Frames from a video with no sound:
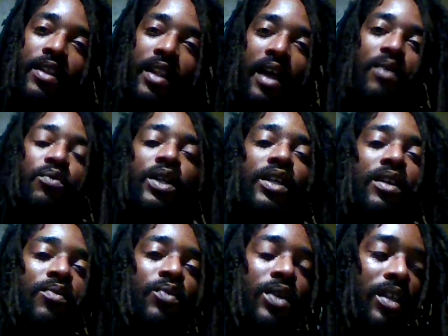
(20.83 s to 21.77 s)
Like,
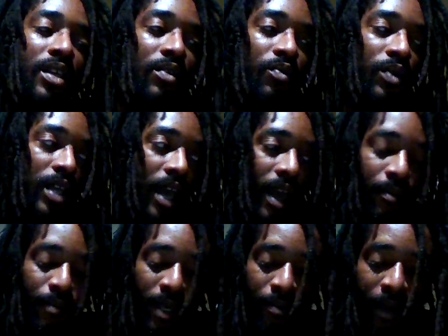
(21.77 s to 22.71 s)
we we we
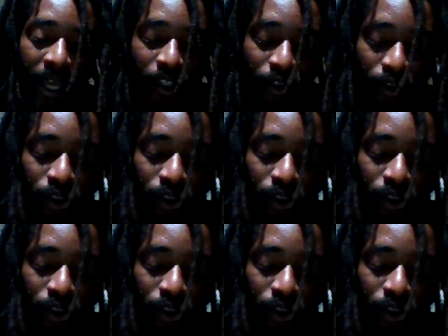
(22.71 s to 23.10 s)
had big major